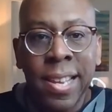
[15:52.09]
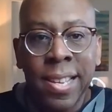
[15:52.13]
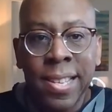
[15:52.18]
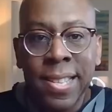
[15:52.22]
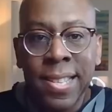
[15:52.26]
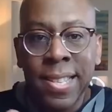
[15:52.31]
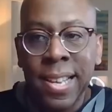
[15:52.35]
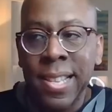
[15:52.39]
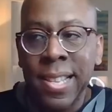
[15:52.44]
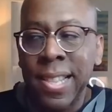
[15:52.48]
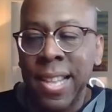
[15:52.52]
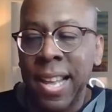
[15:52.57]
He
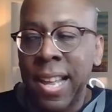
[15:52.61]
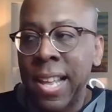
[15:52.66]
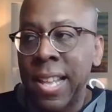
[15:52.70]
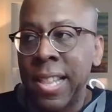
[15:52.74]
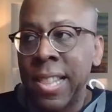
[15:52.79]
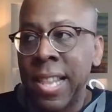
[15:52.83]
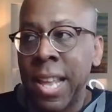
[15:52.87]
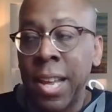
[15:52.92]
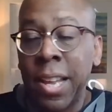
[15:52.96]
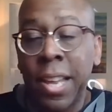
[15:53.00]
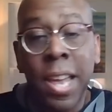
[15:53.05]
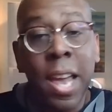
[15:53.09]
said that
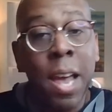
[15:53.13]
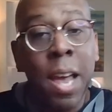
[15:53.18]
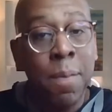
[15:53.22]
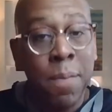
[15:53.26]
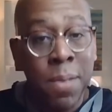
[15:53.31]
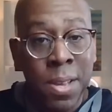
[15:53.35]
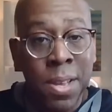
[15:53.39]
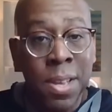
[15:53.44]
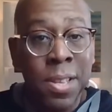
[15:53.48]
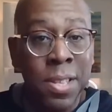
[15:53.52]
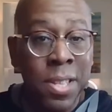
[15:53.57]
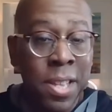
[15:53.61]
they
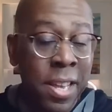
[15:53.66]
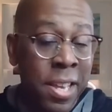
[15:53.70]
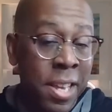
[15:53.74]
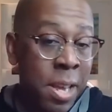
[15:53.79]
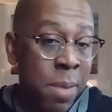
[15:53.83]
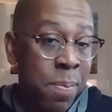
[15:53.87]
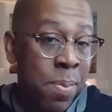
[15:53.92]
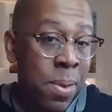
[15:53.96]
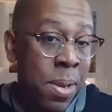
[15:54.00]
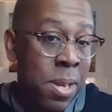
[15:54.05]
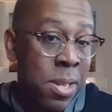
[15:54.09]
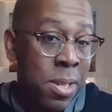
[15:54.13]

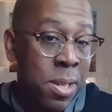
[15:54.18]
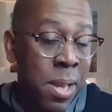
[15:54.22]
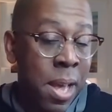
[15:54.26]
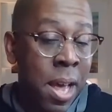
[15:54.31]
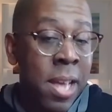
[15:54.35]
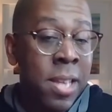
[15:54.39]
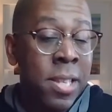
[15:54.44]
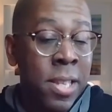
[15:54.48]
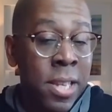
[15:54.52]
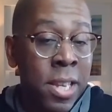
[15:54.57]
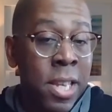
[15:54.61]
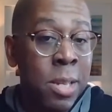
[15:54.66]
keep
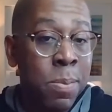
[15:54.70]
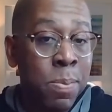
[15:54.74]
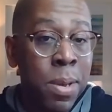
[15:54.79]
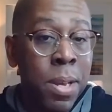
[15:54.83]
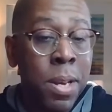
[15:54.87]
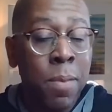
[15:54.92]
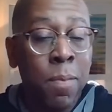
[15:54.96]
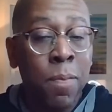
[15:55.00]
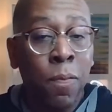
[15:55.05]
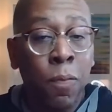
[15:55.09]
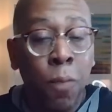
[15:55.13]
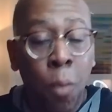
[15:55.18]

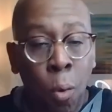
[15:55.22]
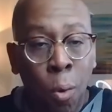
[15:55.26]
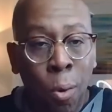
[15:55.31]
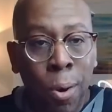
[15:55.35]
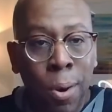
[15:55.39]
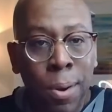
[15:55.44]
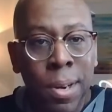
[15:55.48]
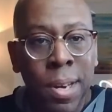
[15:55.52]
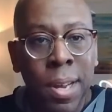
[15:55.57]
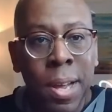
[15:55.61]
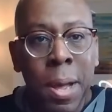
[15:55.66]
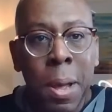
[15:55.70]
ESPN
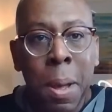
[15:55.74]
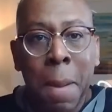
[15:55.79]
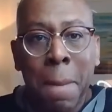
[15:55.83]
informed,